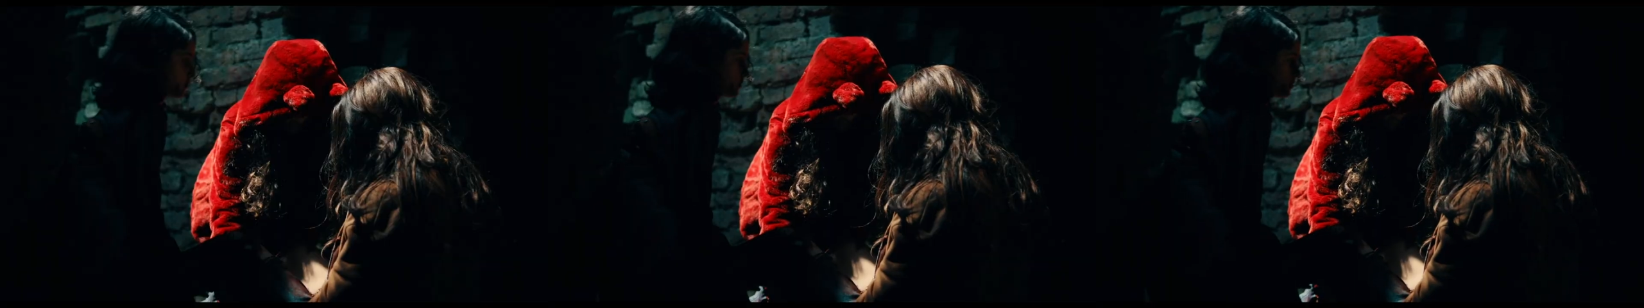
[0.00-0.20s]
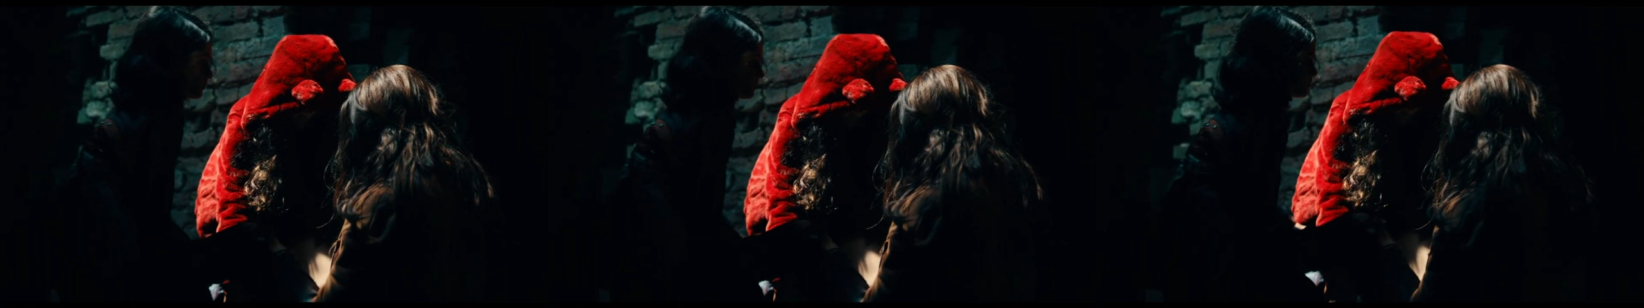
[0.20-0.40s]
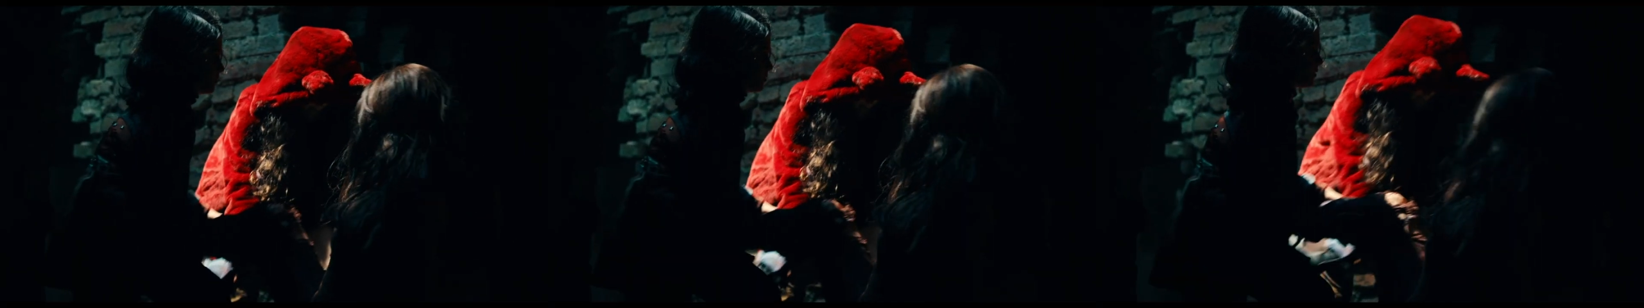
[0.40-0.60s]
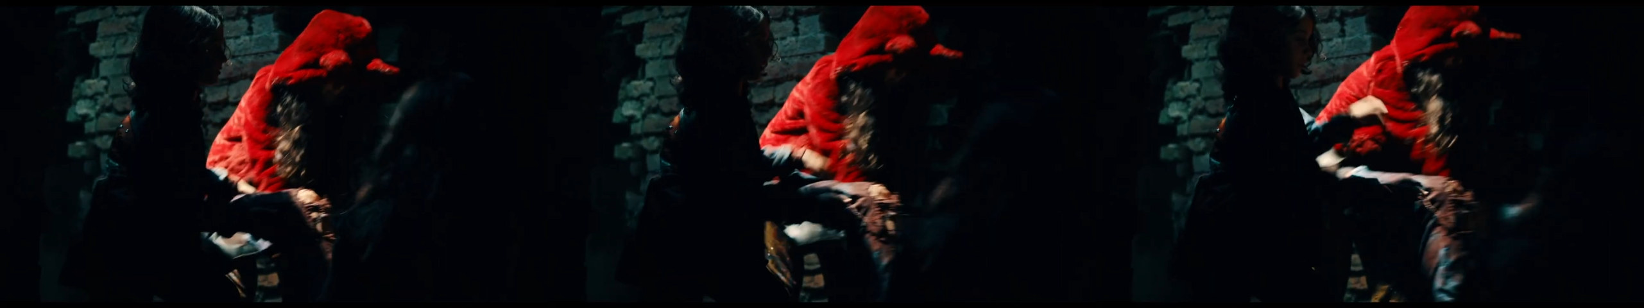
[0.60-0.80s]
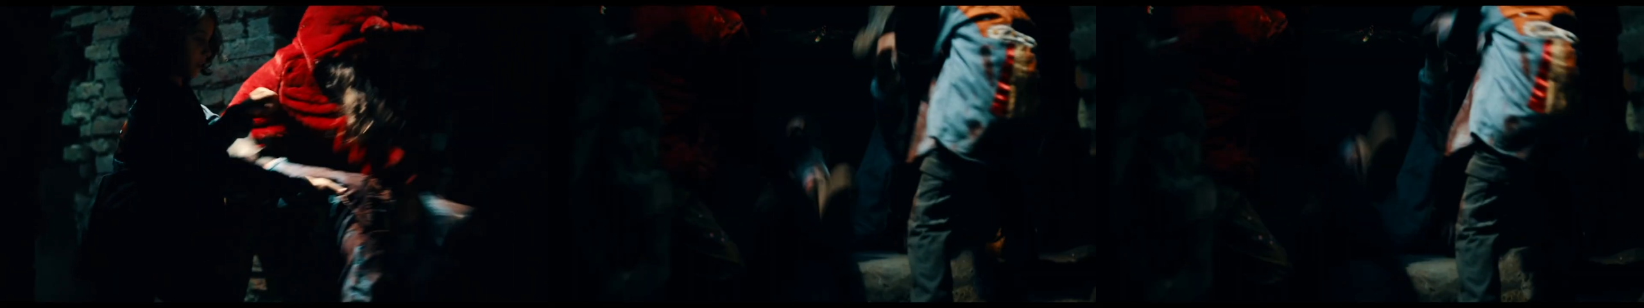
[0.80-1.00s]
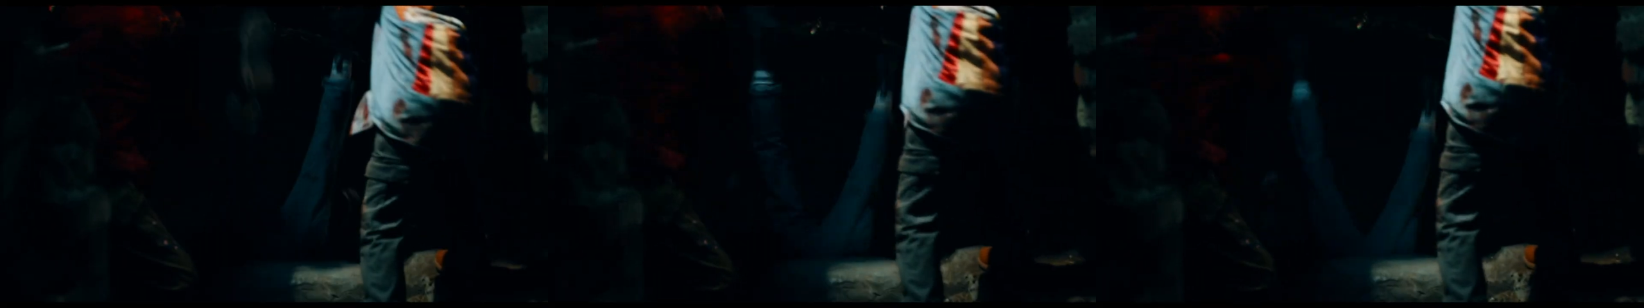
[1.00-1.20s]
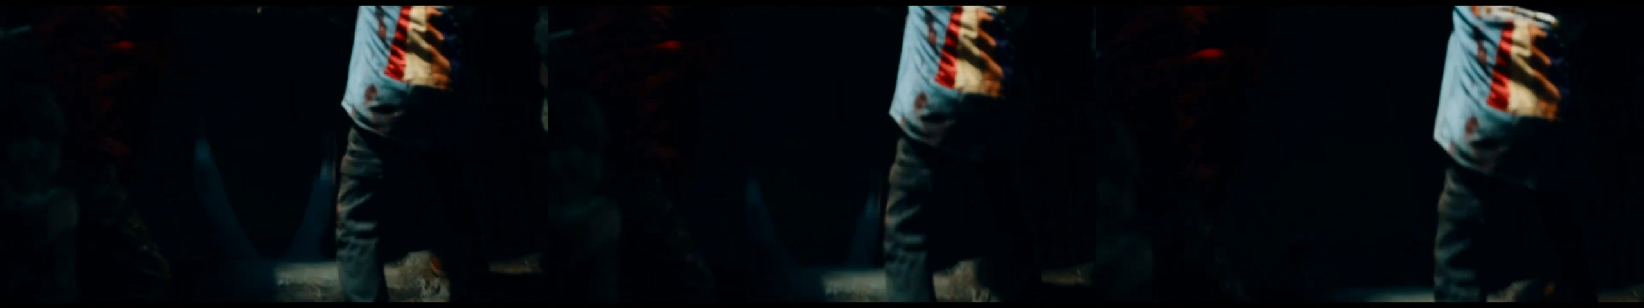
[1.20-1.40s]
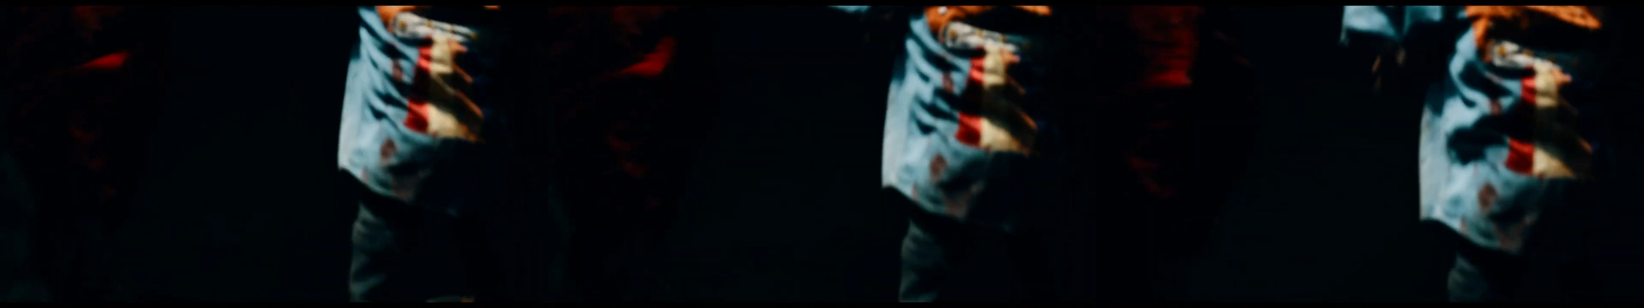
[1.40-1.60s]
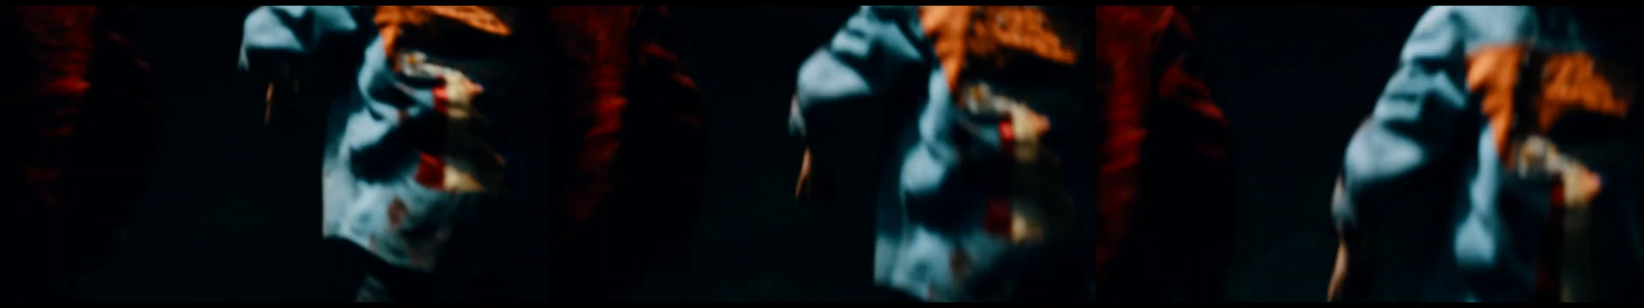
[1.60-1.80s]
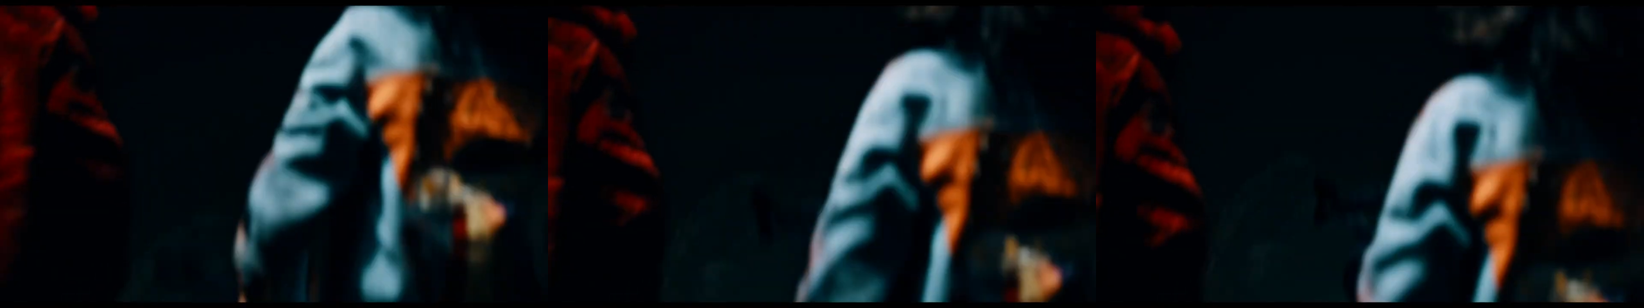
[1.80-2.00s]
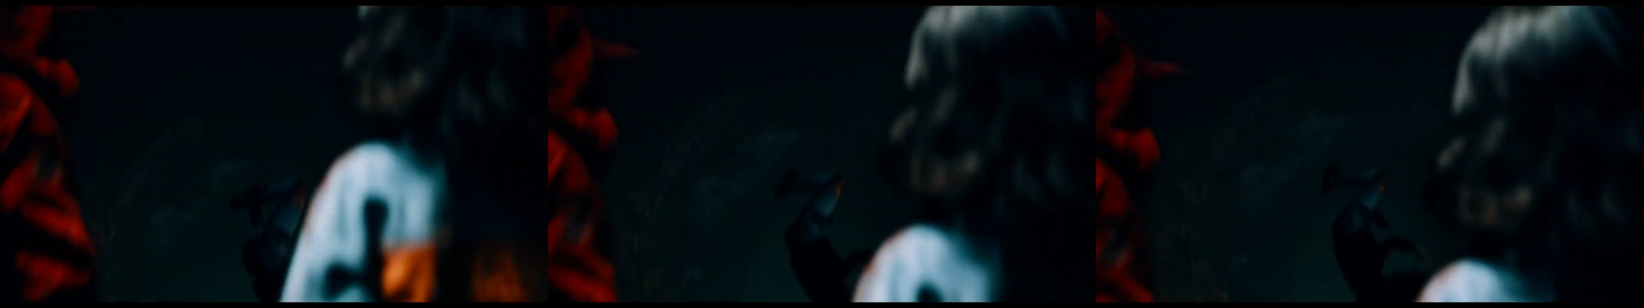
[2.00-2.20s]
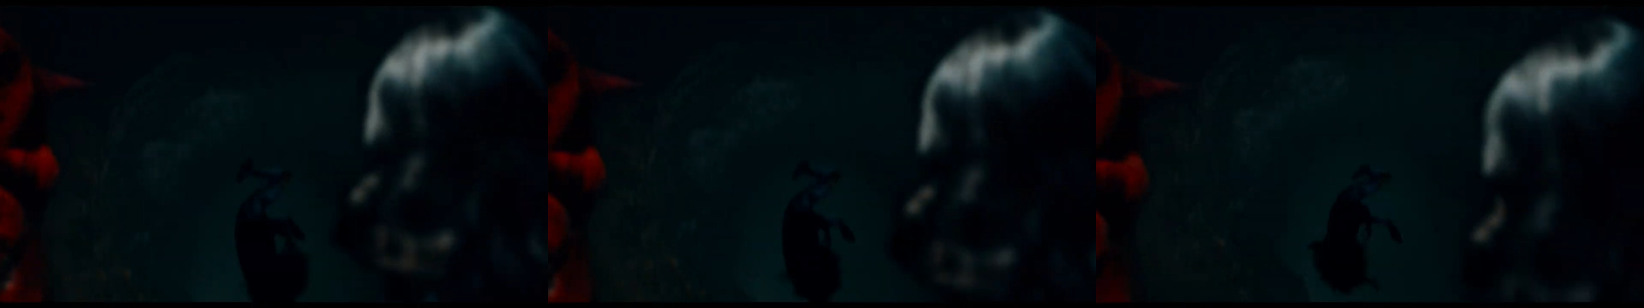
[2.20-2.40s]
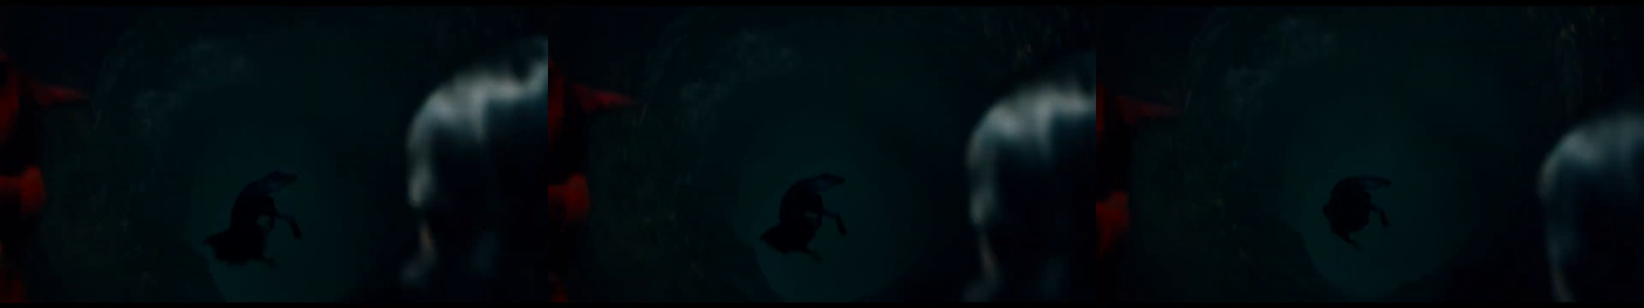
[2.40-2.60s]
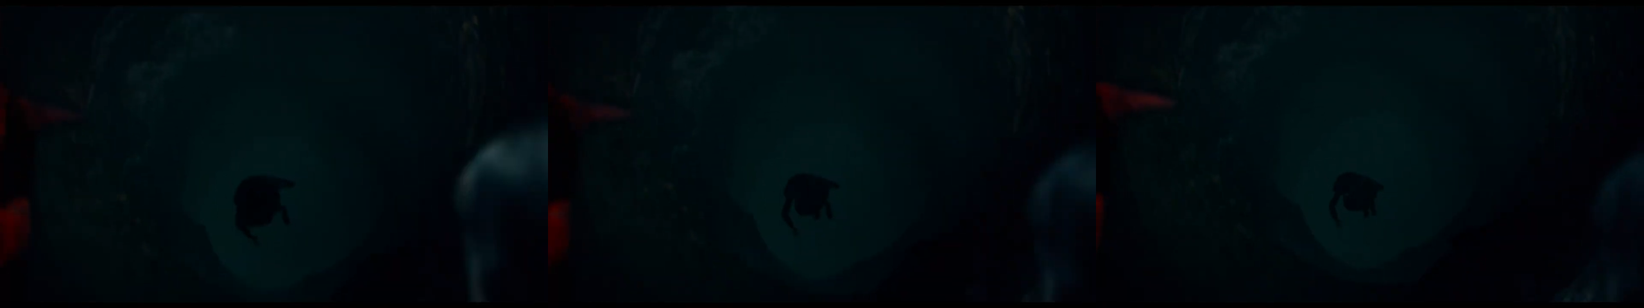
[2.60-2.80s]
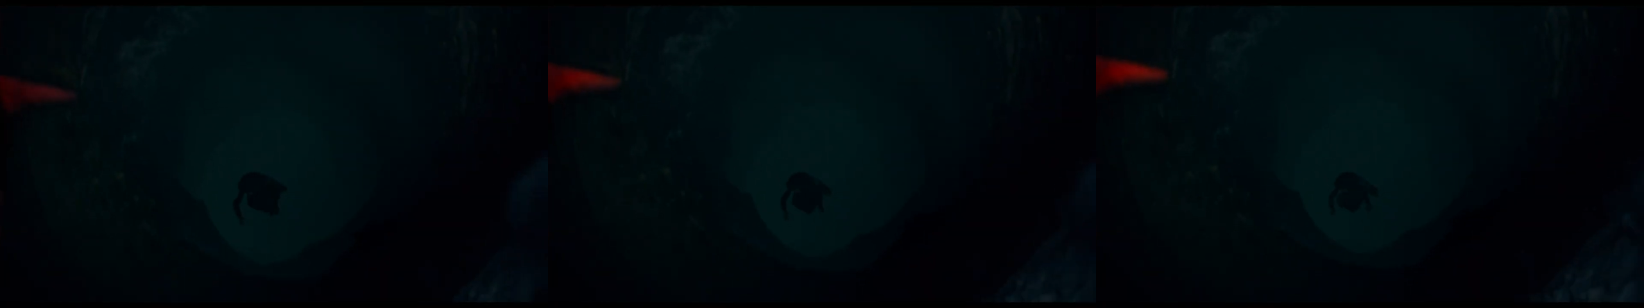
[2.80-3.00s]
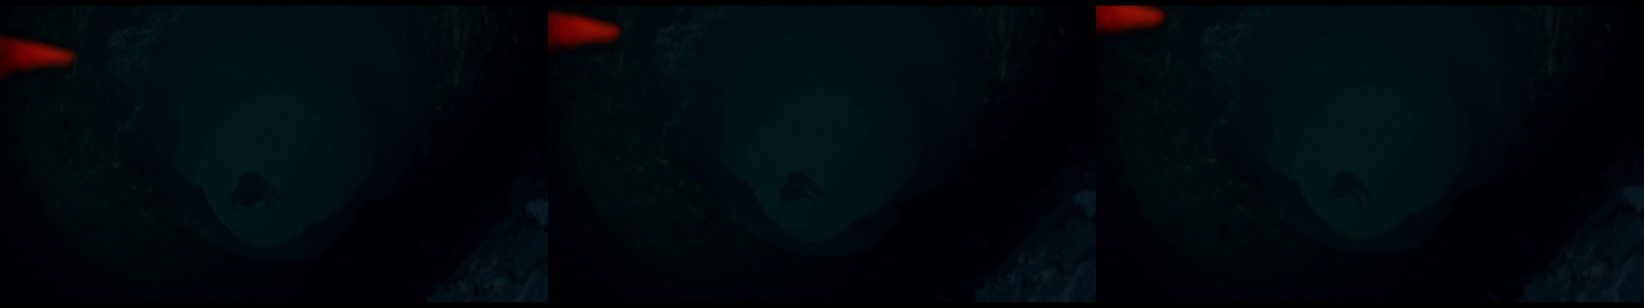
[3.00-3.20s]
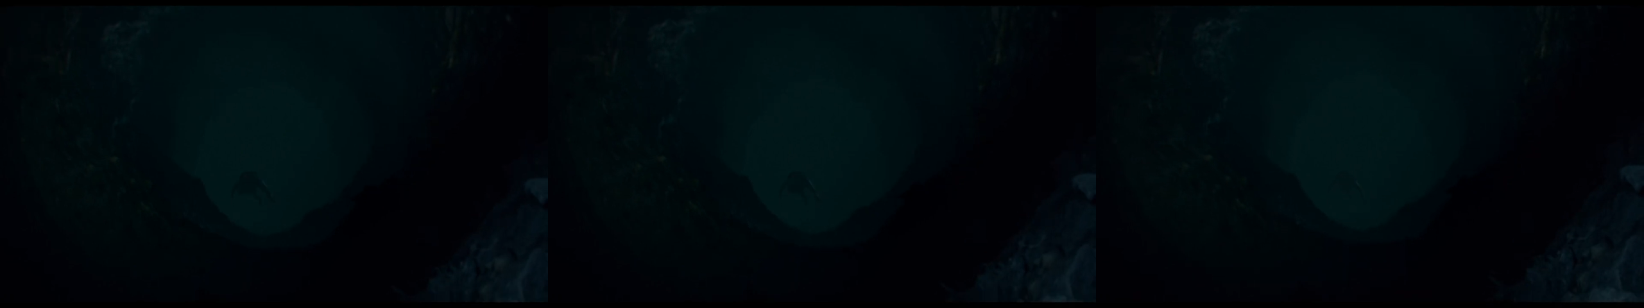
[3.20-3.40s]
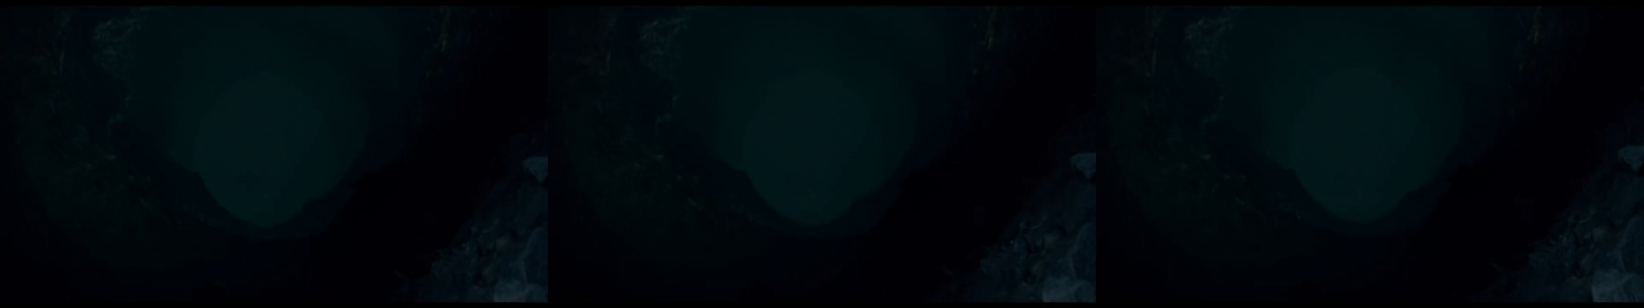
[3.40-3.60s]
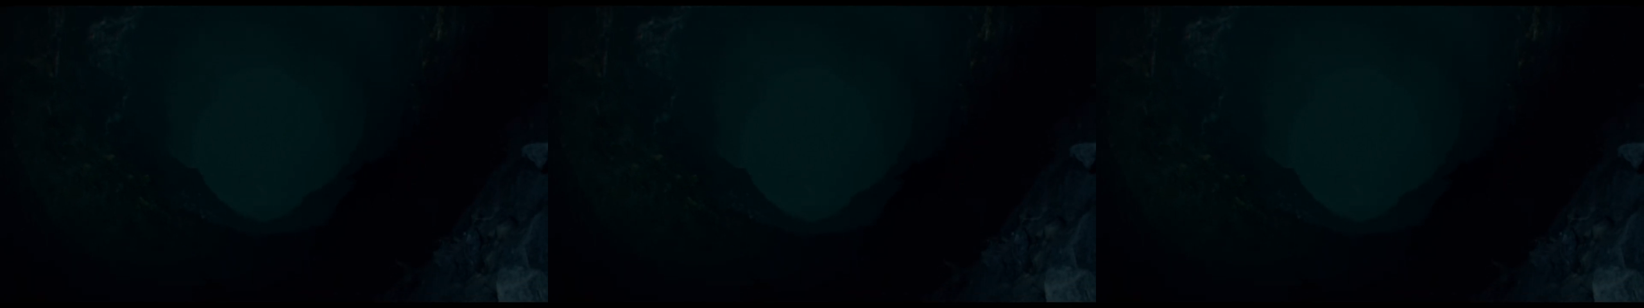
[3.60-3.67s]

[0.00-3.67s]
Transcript: [unreadable: no face in view]